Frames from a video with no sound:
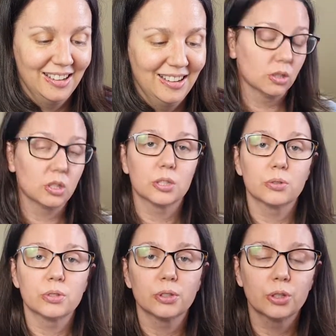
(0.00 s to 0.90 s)
She's
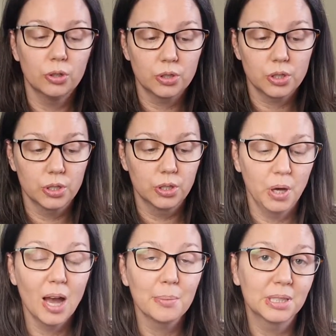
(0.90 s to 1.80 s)
also got
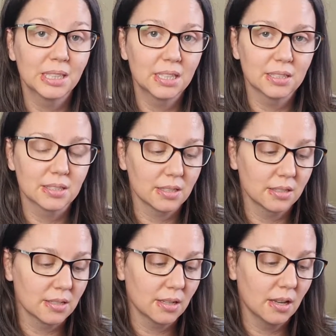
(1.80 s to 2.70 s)
pipe cleaners
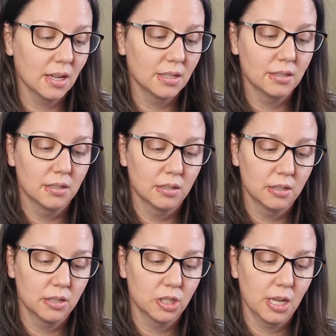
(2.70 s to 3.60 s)
inside
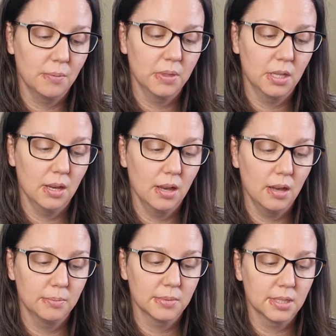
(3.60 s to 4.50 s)
to shape the
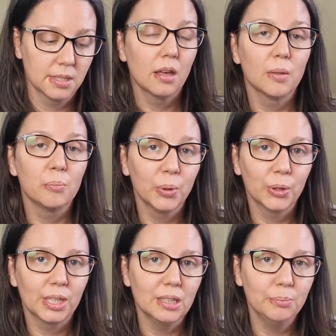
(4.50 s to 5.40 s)
arms and the
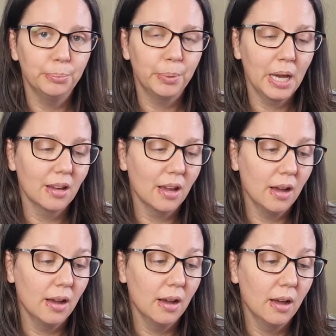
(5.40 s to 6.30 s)
body, but
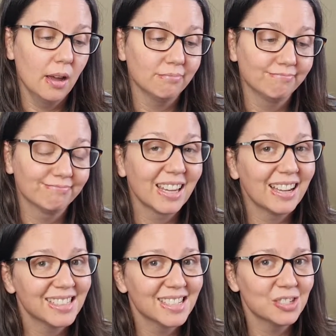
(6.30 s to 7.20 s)
uh,
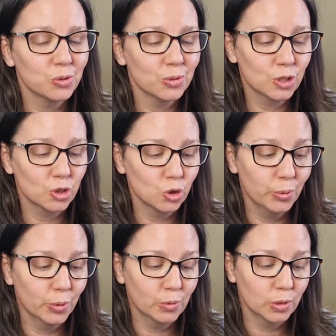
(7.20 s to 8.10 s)
I didn't do a
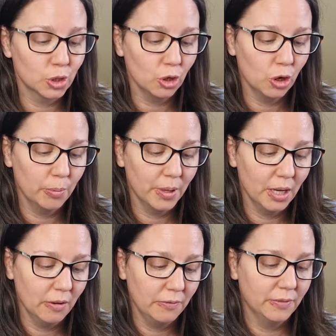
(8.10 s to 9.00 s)
super good job and
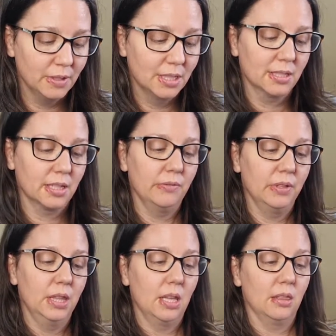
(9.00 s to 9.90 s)
I've
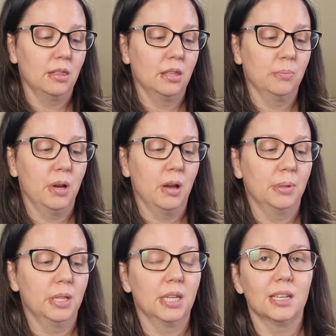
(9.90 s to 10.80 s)
discovered that the pipe
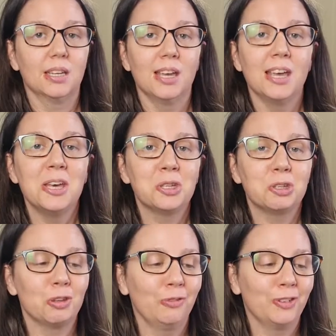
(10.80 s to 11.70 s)
cleaner
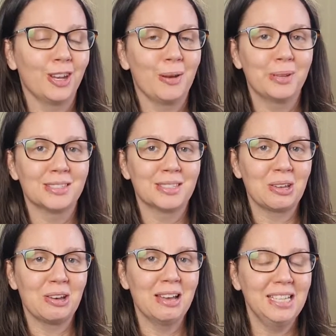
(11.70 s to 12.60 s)
shifted up
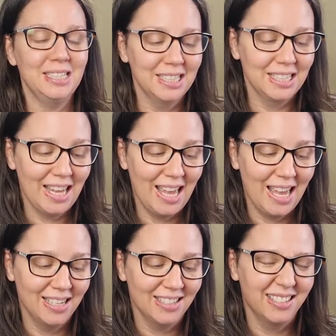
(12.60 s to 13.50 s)
inside
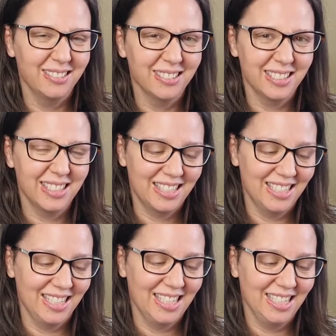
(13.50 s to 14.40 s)
and it's not
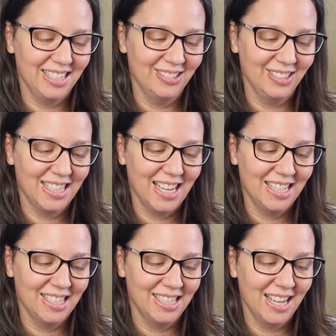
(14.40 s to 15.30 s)
sticking, it's not down
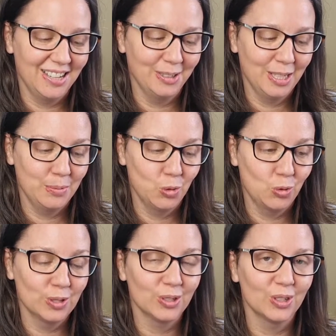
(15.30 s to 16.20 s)
in the tail
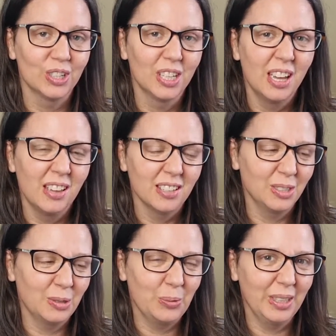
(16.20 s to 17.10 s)
anymore, so it's
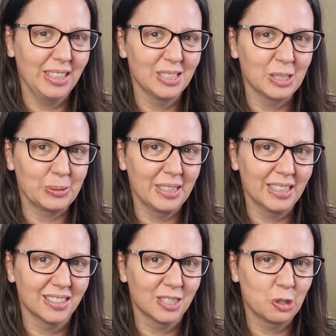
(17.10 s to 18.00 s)
not really doing
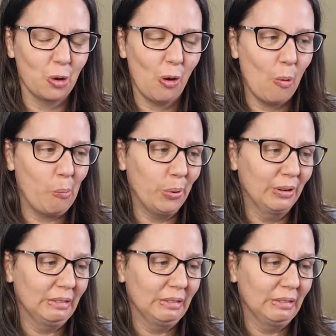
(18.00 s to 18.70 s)
its job.